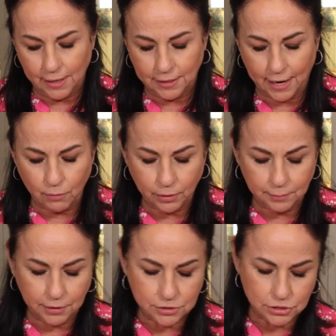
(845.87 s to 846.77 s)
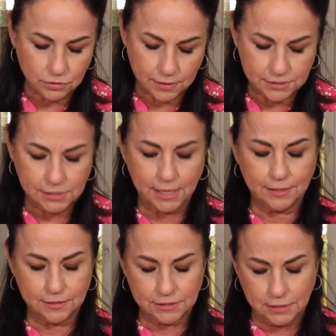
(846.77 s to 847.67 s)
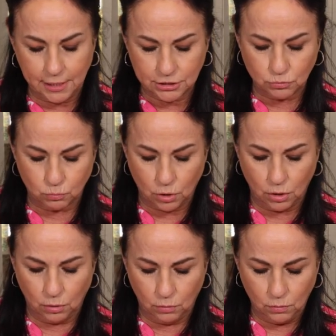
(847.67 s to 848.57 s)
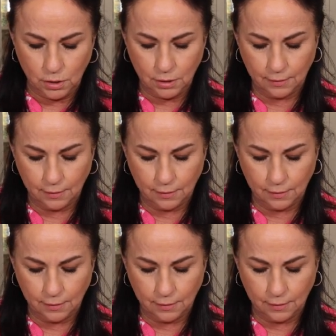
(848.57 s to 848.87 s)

Now what I'm going to do is take this next row.